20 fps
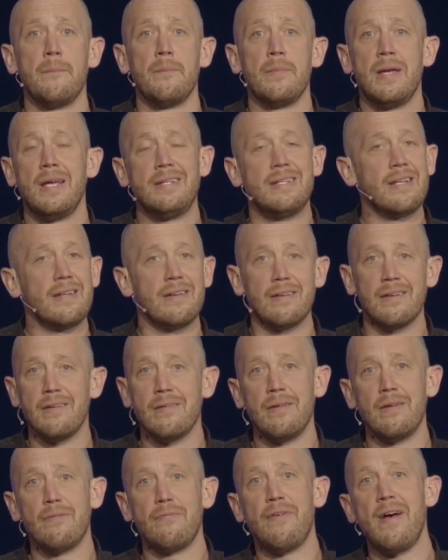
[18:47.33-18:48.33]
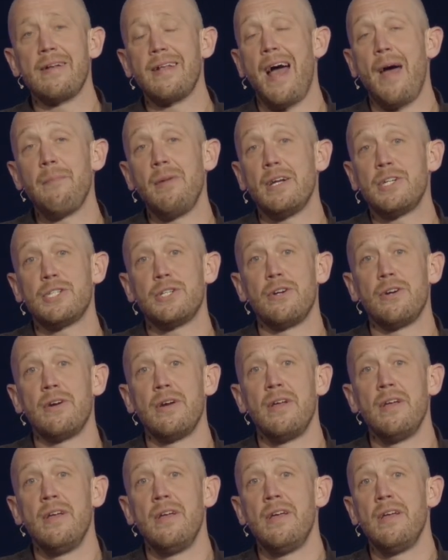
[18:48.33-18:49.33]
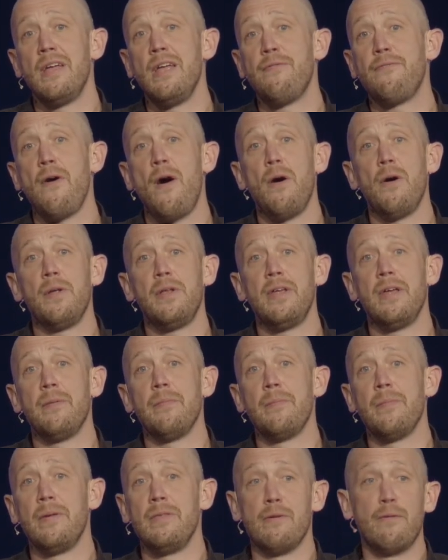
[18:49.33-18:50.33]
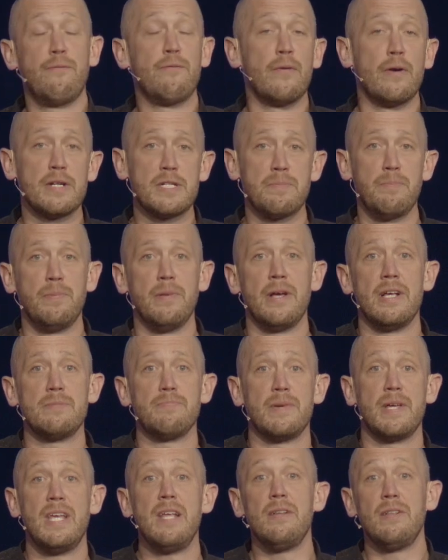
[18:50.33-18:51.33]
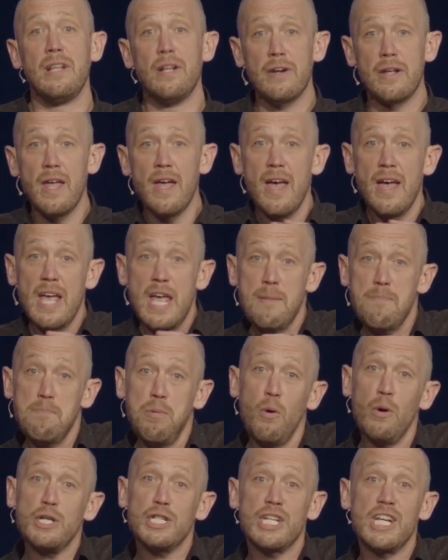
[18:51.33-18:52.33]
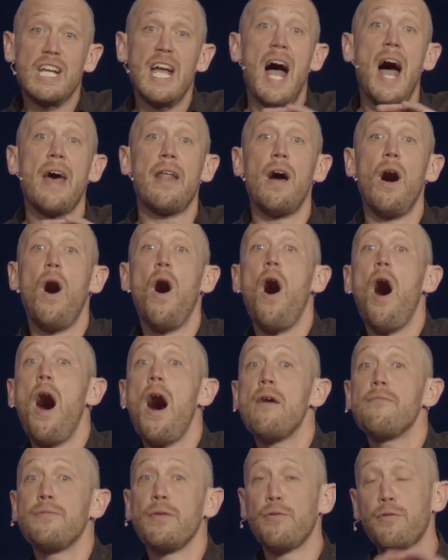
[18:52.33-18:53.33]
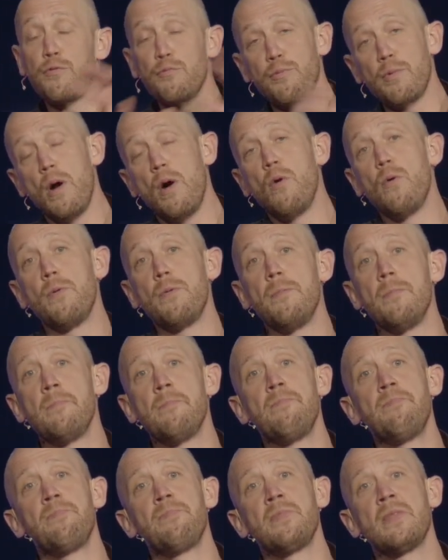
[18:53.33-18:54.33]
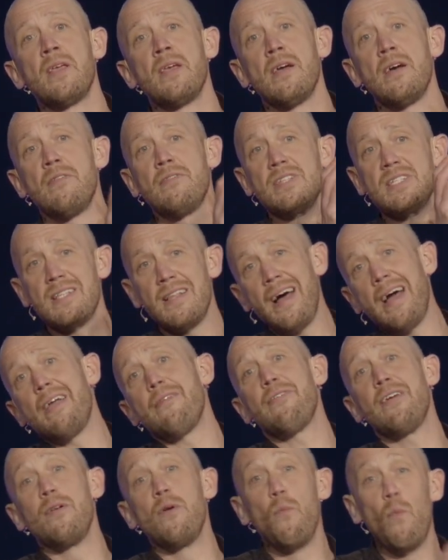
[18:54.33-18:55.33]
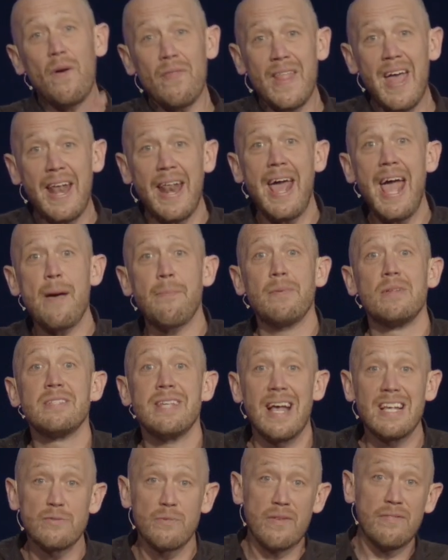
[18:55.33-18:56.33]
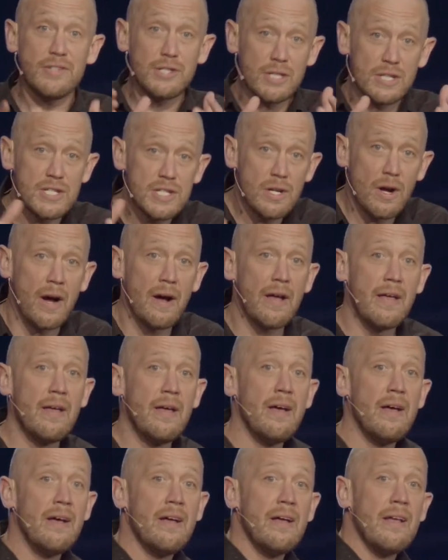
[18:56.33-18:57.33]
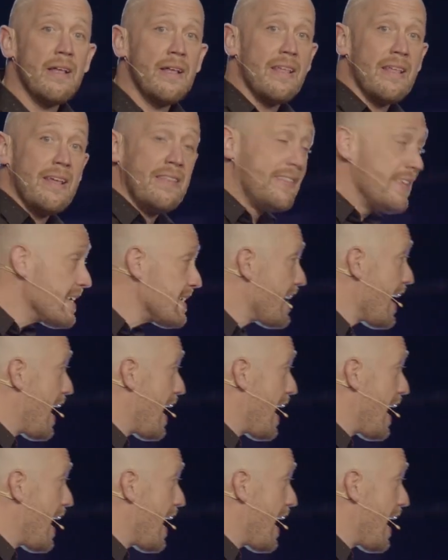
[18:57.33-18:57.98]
He didn't. In fact, I'm not sure he followed him in the first place, but he pushed God off the throne of his life. And when that happens, as we've just saw, this